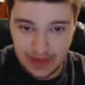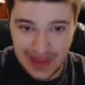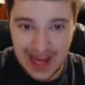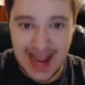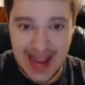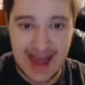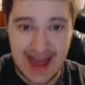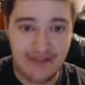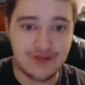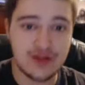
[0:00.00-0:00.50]

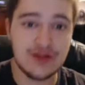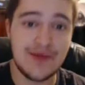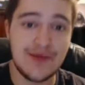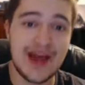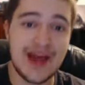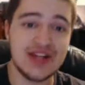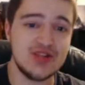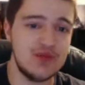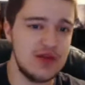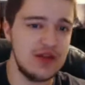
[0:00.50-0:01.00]
After the
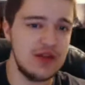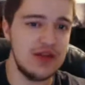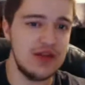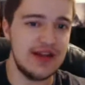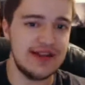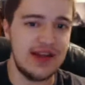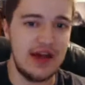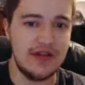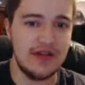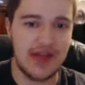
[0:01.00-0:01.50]
match, I really
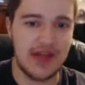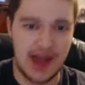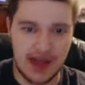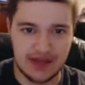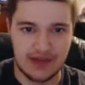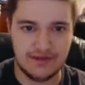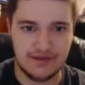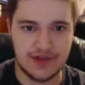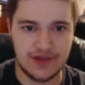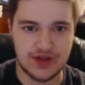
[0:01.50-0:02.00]
liked how they
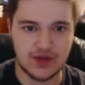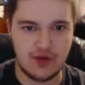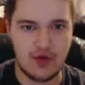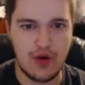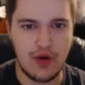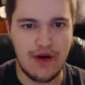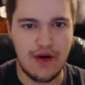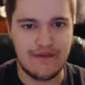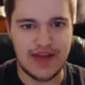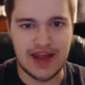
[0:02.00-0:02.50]
had the
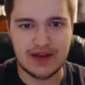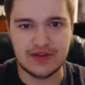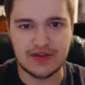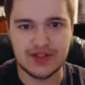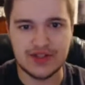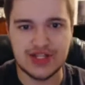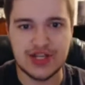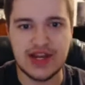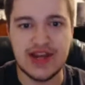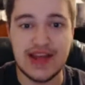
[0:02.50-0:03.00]
visual of
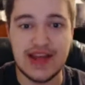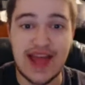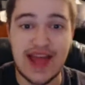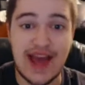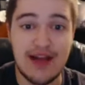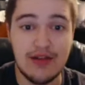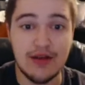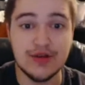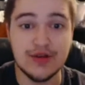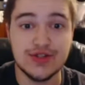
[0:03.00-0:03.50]
Anderson and
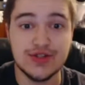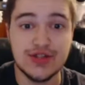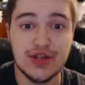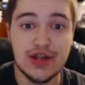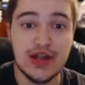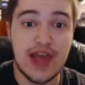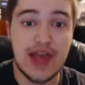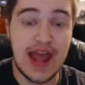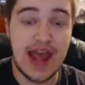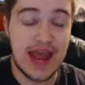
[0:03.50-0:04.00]
Gallows
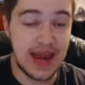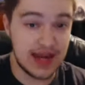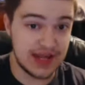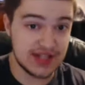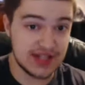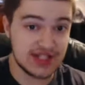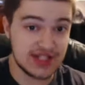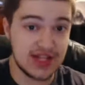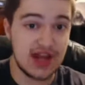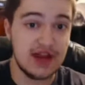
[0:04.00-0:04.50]

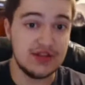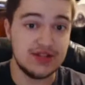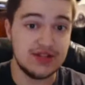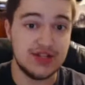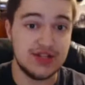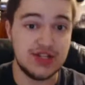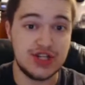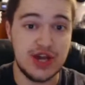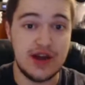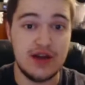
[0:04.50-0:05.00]
handing Styles
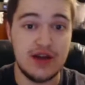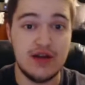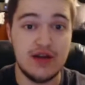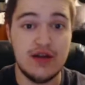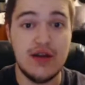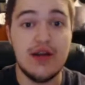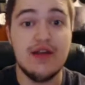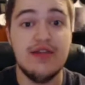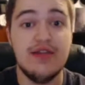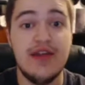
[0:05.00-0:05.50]
the chair.
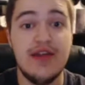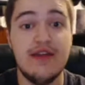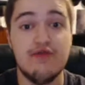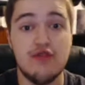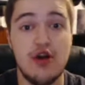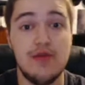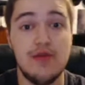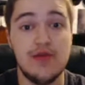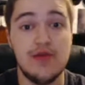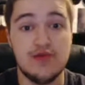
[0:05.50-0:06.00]
They have
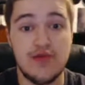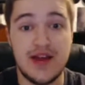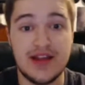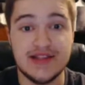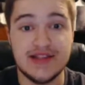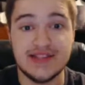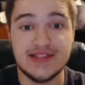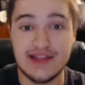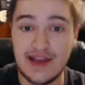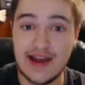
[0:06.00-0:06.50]
Roman
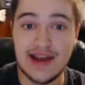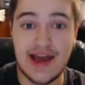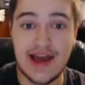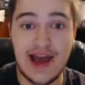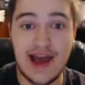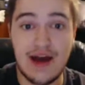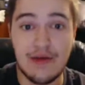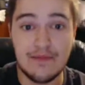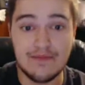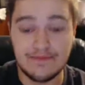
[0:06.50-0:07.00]
Reigns laid
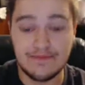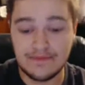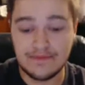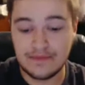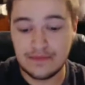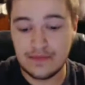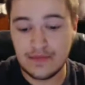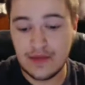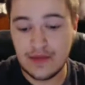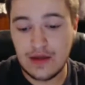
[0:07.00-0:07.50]
out.
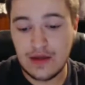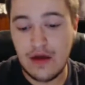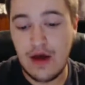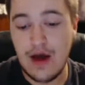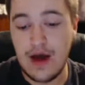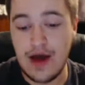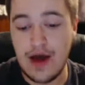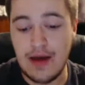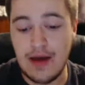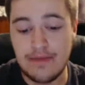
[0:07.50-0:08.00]

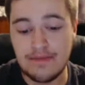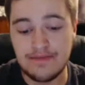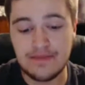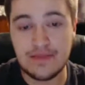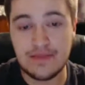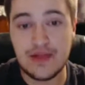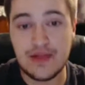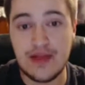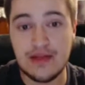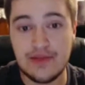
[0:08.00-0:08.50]
And
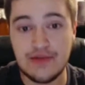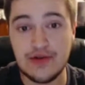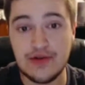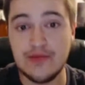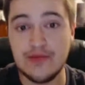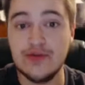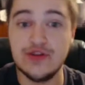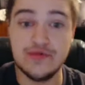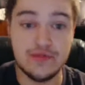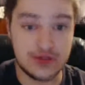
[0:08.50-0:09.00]
they pretty
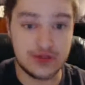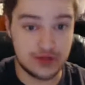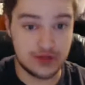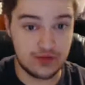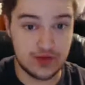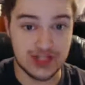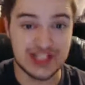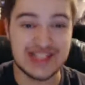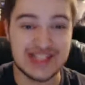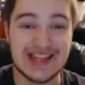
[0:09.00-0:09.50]
much
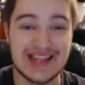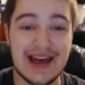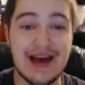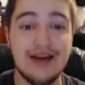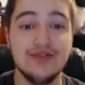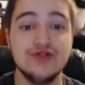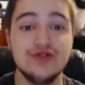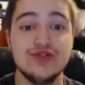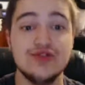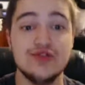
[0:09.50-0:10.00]
want
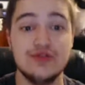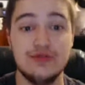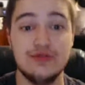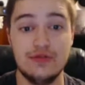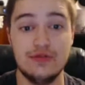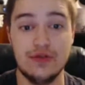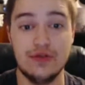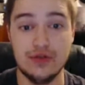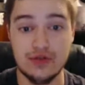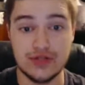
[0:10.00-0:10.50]
Styles to
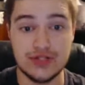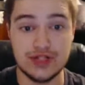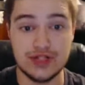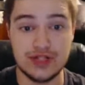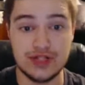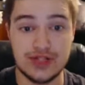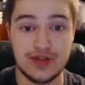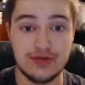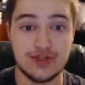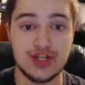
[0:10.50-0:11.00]
use the
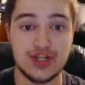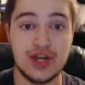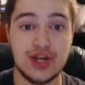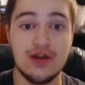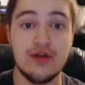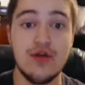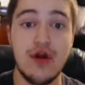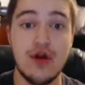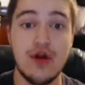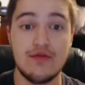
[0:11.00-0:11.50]
steel
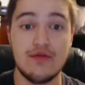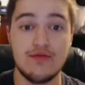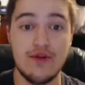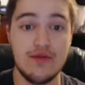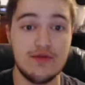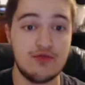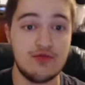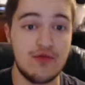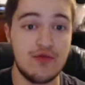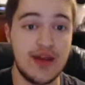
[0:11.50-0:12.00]
chair on
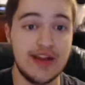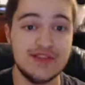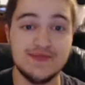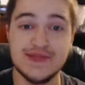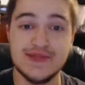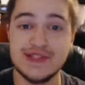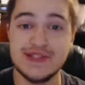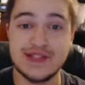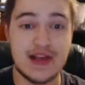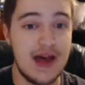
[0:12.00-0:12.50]
Roman Reigns,
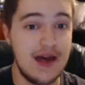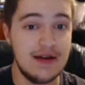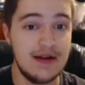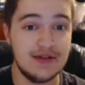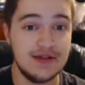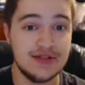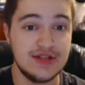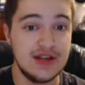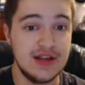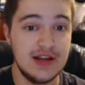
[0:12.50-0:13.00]
but
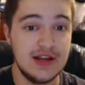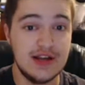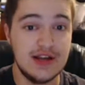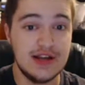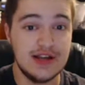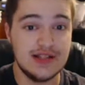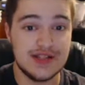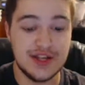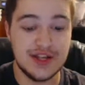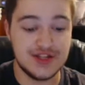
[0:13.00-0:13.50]
Styles
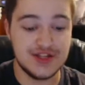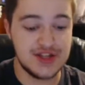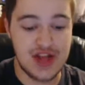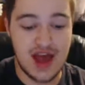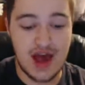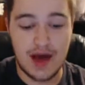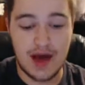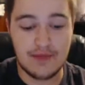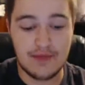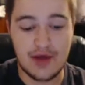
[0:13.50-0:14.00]
says, "No,
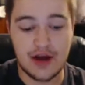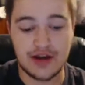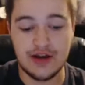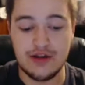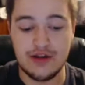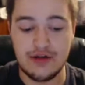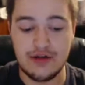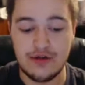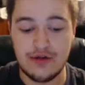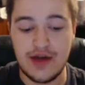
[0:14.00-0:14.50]
I'm not going
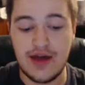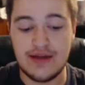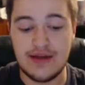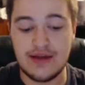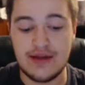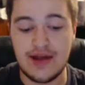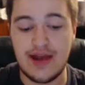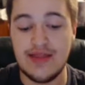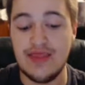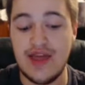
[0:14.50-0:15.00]
to do that."
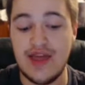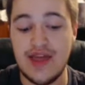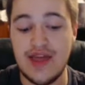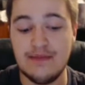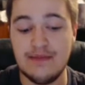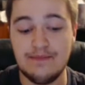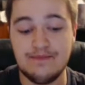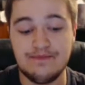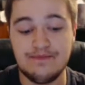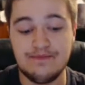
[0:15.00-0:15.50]
And then